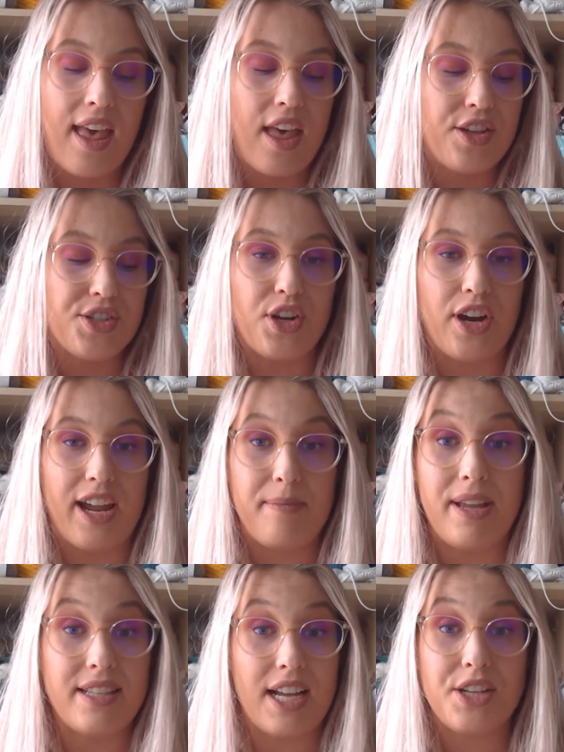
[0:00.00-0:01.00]
So it
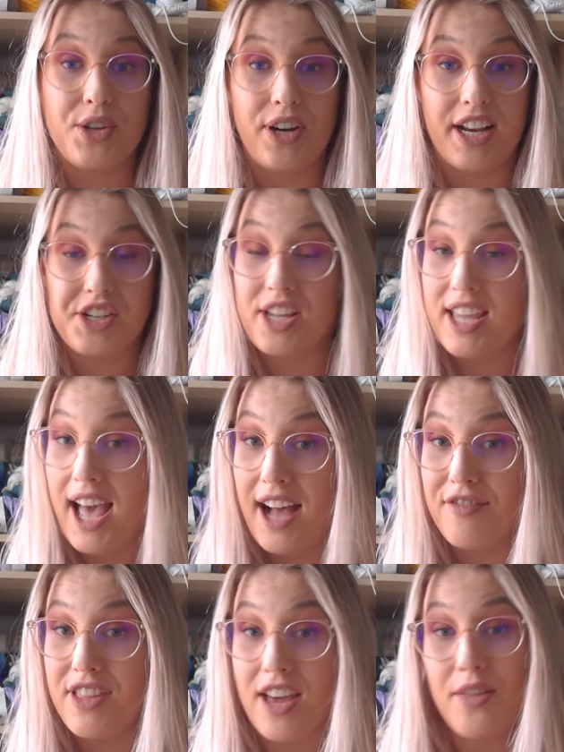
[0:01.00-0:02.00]
means I don't actually
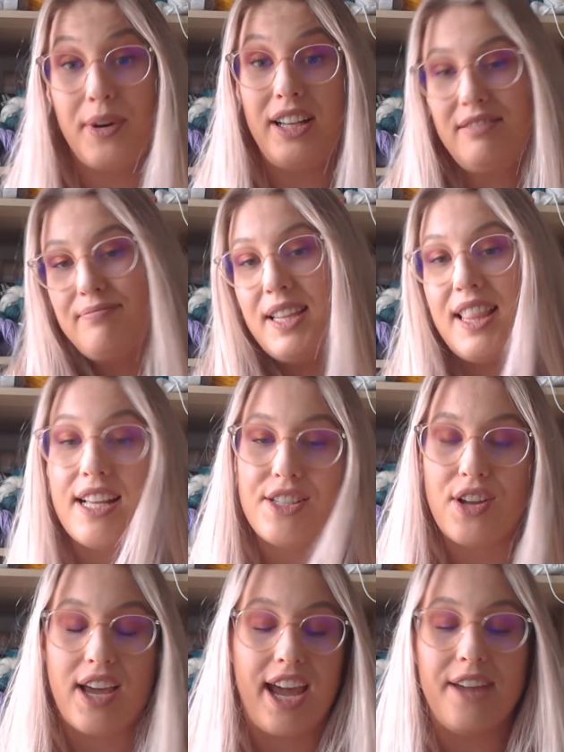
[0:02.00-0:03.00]
have the other one, but that's
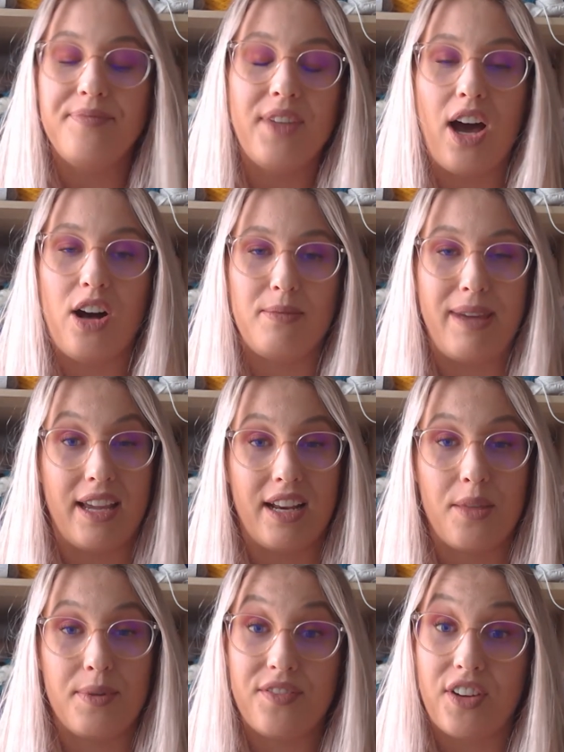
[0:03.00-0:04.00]
okay. I'll make
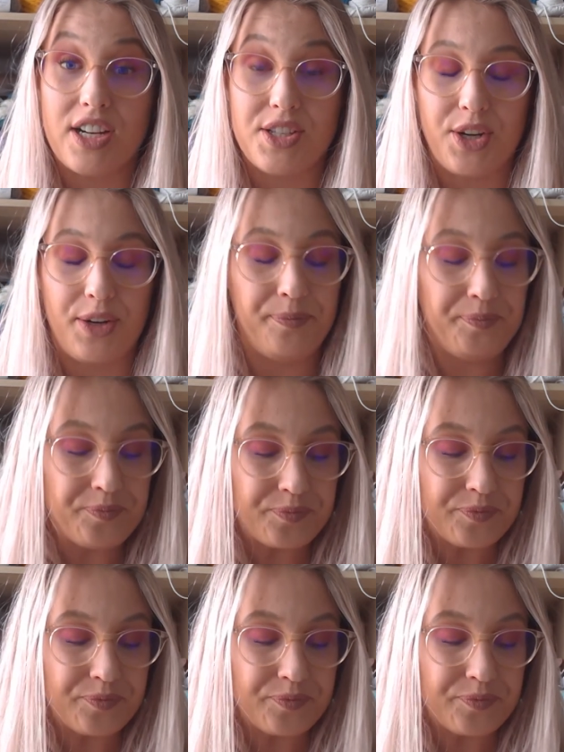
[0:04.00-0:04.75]
another one very soon.